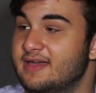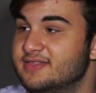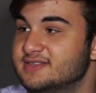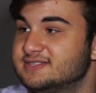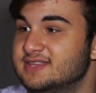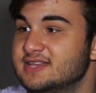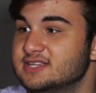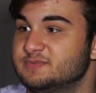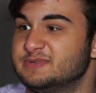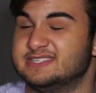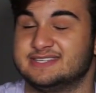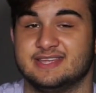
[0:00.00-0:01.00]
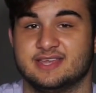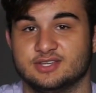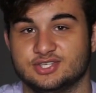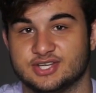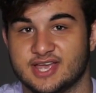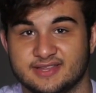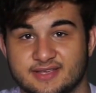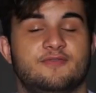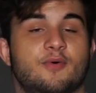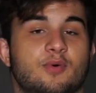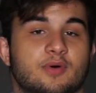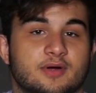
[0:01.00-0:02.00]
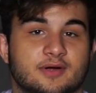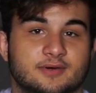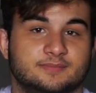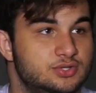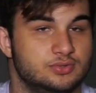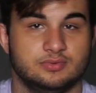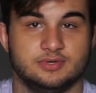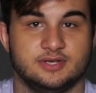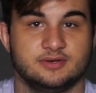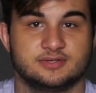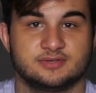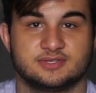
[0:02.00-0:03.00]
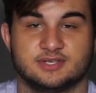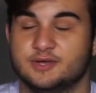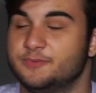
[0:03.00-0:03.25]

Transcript: This thing has been sitting in a shed for 2 years or so.